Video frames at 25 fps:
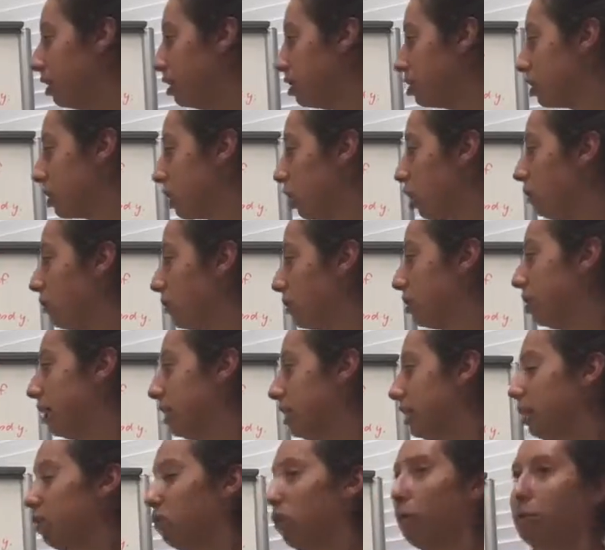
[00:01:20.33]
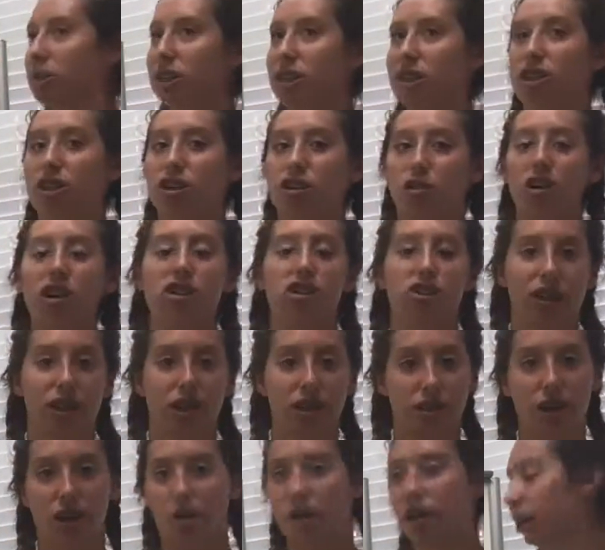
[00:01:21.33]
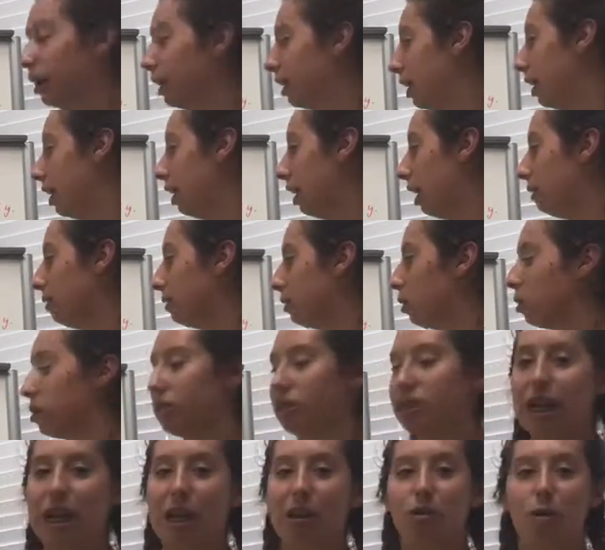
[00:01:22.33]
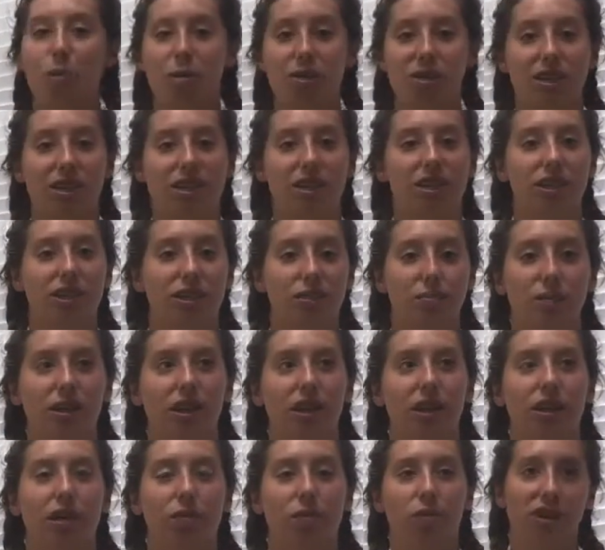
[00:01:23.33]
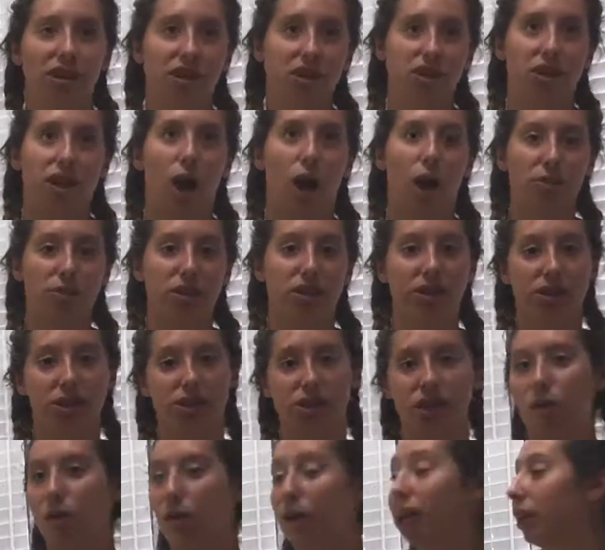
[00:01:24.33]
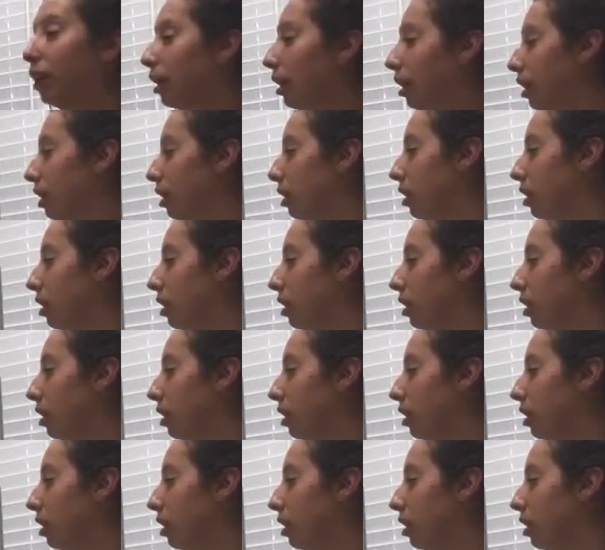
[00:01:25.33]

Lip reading: So the coefficient of t represents the direction it's going, and of course t represents the speed of which the object is going.